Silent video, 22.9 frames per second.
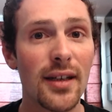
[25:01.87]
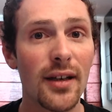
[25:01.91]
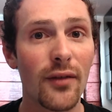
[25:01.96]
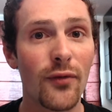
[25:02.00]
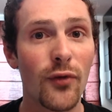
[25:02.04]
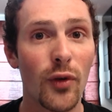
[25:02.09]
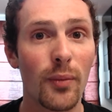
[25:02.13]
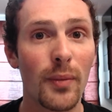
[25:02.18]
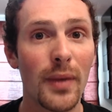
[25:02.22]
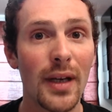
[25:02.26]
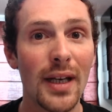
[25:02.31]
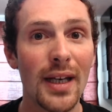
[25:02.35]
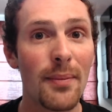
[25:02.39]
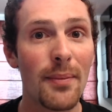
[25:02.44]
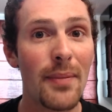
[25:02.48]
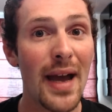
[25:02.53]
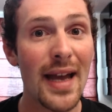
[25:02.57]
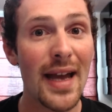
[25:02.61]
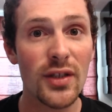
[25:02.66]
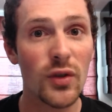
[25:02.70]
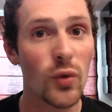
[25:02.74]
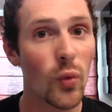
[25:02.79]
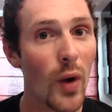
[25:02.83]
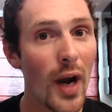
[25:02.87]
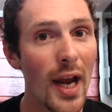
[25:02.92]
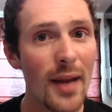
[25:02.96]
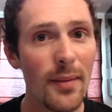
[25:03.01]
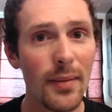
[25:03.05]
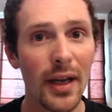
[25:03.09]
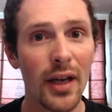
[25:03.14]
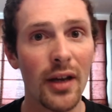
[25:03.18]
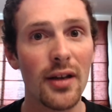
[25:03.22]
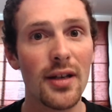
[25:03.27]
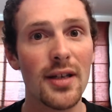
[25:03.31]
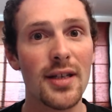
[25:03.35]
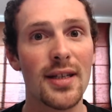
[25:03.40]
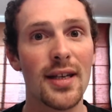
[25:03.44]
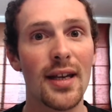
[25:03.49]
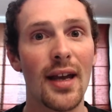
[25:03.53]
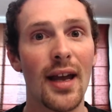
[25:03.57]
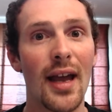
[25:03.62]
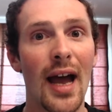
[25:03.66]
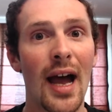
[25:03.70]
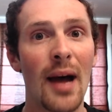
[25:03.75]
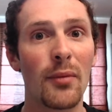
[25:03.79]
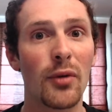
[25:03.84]
for me, the best way, because
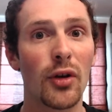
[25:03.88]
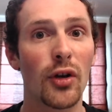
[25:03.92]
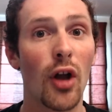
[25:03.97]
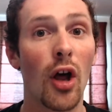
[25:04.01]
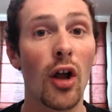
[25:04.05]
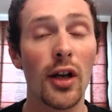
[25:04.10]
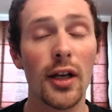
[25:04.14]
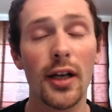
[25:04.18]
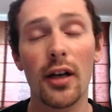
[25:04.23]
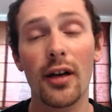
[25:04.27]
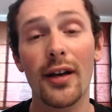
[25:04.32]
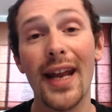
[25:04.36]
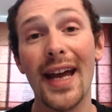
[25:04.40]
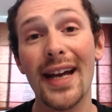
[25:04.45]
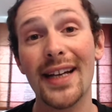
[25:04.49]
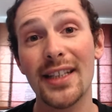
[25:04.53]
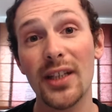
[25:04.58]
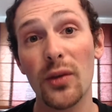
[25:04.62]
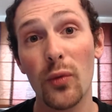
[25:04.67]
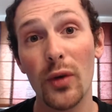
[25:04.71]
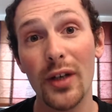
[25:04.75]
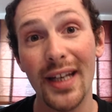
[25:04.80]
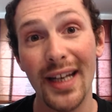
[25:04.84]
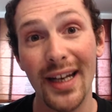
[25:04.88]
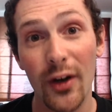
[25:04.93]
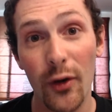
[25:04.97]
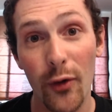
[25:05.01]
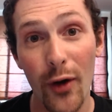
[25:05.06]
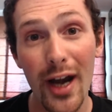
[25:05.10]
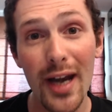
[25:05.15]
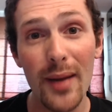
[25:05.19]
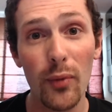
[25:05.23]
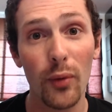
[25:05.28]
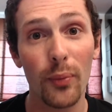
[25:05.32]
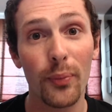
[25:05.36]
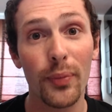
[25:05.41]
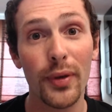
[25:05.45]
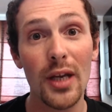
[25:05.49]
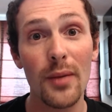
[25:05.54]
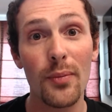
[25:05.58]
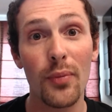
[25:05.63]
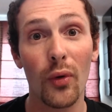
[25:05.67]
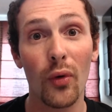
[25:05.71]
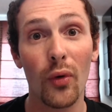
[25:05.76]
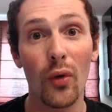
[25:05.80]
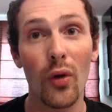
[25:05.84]
I'm not only connecting with incredible
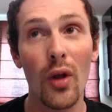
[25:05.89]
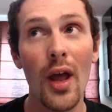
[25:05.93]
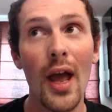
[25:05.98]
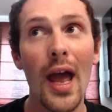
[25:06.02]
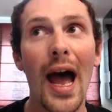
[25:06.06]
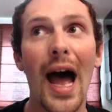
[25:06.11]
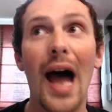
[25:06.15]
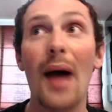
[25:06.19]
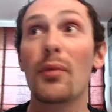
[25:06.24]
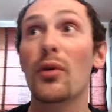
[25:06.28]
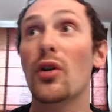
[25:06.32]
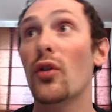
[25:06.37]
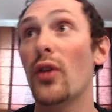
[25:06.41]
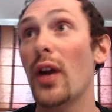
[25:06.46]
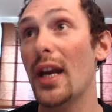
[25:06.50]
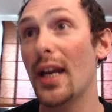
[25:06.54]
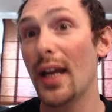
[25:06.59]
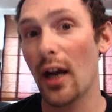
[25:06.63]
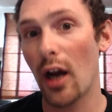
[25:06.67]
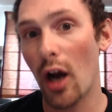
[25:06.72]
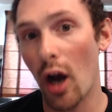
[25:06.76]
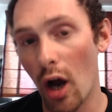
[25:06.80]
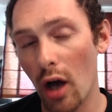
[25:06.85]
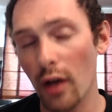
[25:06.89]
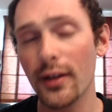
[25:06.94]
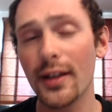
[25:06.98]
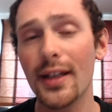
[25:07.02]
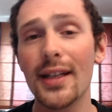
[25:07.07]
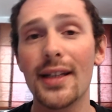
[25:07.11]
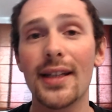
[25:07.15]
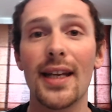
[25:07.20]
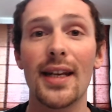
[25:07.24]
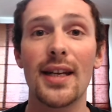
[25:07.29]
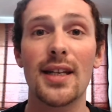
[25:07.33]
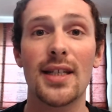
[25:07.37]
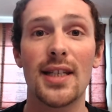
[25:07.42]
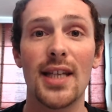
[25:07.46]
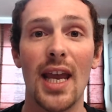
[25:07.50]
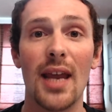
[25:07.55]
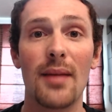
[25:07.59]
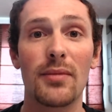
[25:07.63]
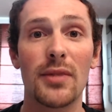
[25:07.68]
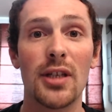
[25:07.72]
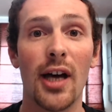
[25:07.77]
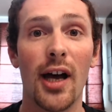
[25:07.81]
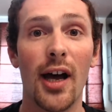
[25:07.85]
people, I'm creating content at the
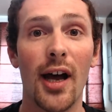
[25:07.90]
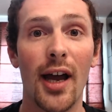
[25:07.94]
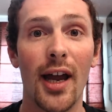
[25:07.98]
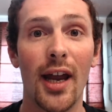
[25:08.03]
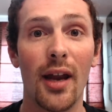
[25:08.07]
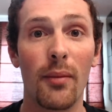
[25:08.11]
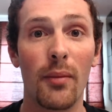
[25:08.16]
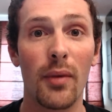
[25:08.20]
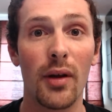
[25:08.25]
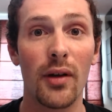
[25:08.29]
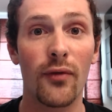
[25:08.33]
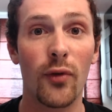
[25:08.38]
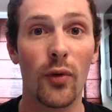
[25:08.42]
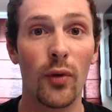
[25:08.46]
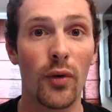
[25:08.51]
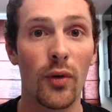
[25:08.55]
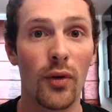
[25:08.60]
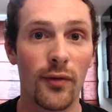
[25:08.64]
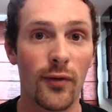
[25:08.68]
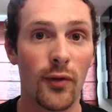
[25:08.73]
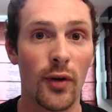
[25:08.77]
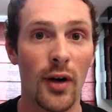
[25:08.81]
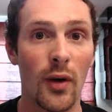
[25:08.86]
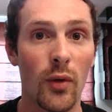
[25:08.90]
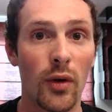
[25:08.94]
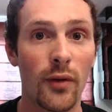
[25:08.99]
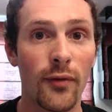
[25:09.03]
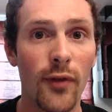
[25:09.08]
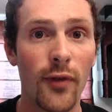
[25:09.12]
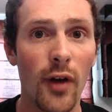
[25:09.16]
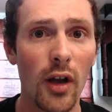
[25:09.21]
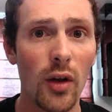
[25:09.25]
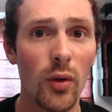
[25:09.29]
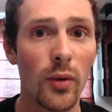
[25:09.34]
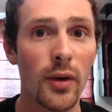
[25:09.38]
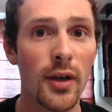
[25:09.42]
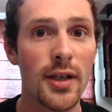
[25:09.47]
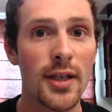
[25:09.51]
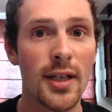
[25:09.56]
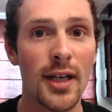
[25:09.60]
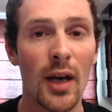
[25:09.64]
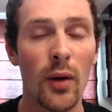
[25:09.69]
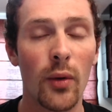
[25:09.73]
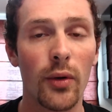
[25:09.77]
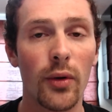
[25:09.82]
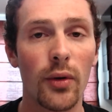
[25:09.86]
same time for our followers
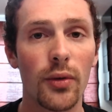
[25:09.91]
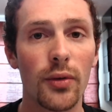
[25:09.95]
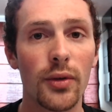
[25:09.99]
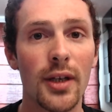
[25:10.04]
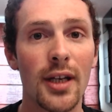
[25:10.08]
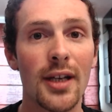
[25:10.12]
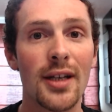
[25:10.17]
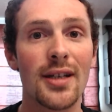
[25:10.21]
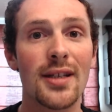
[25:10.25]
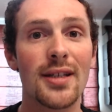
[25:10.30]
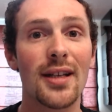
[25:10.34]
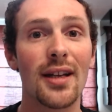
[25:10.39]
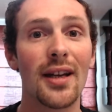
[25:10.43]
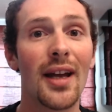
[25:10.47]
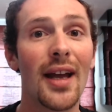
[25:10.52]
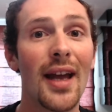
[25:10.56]
and our audience.